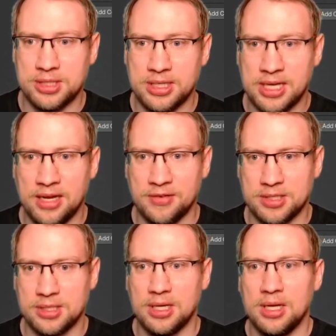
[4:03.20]
the
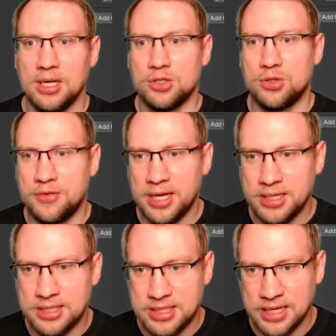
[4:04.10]
canvas. So if that
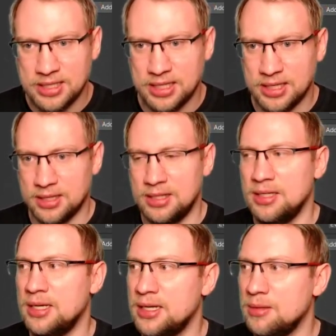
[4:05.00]
center here, the
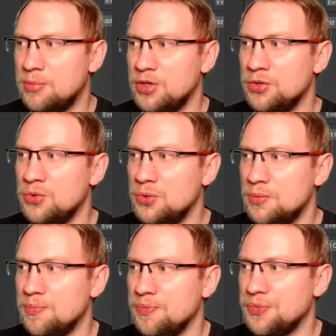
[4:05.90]
little blue
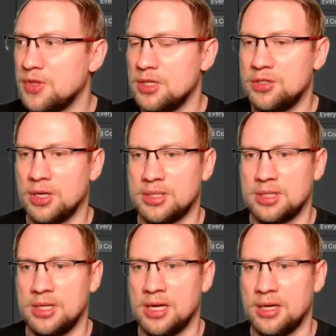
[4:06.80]
dot
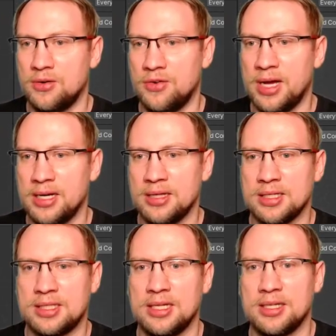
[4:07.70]
there, right in the
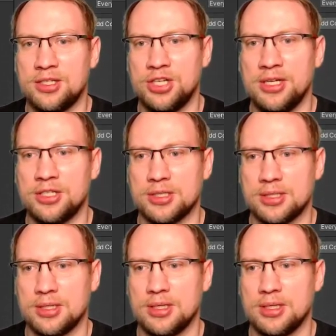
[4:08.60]
center, changes,